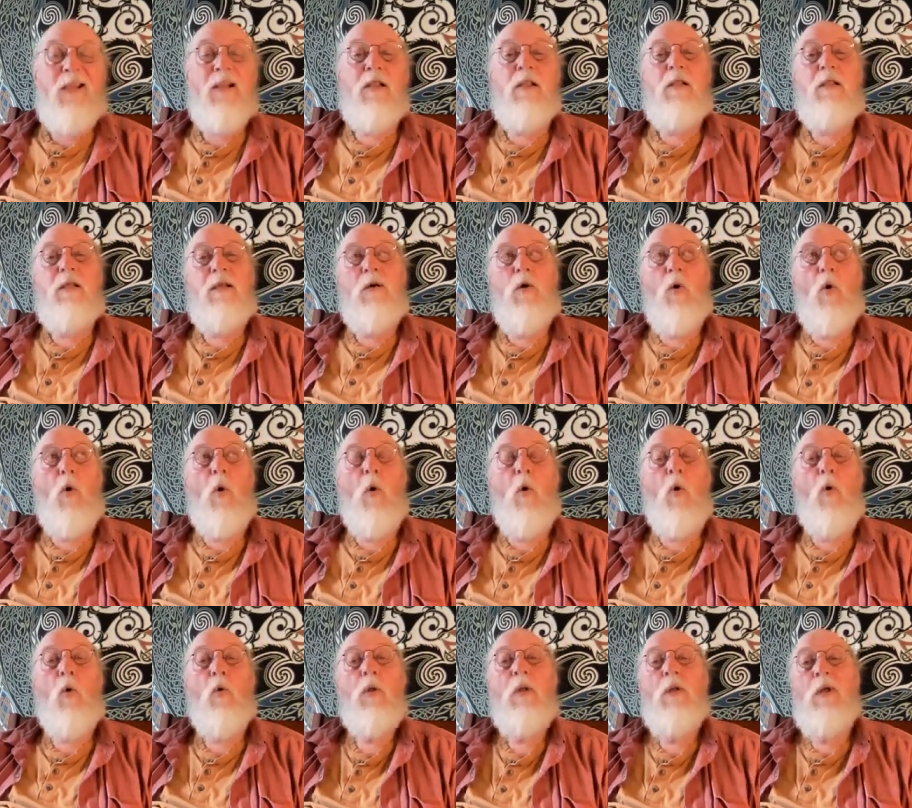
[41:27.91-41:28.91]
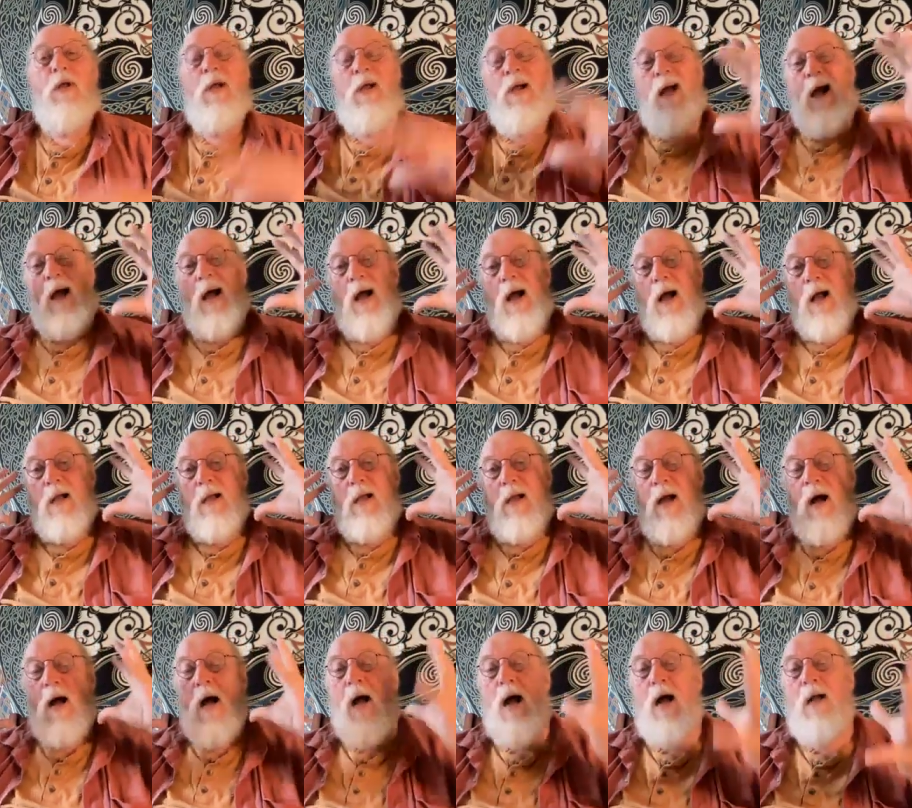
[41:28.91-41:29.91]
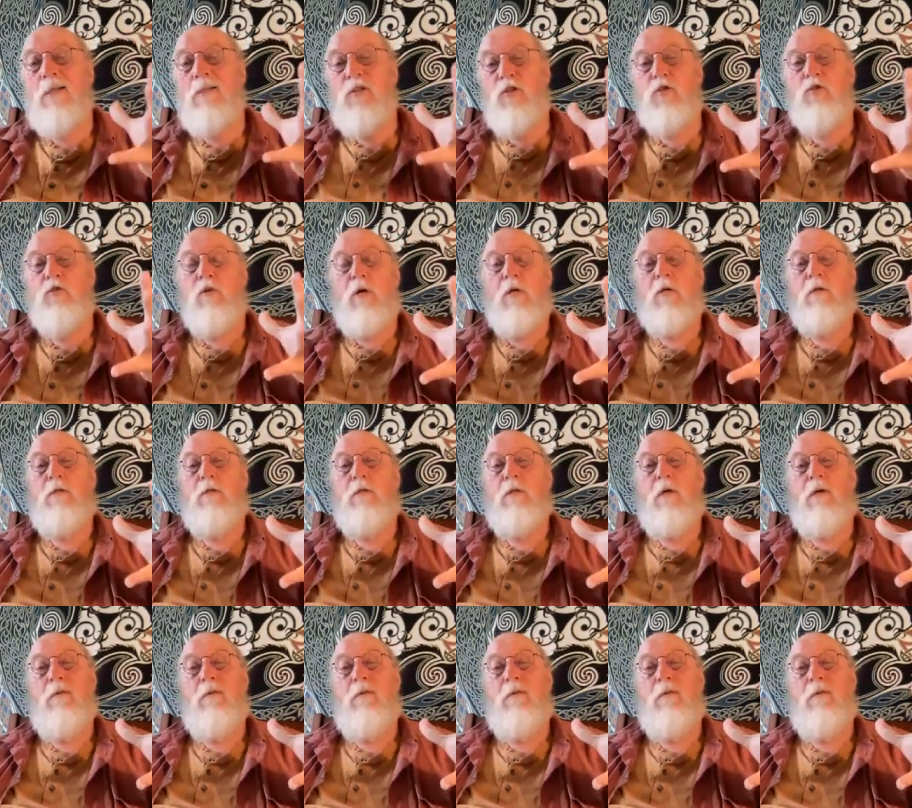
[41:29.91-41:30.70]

The whole construct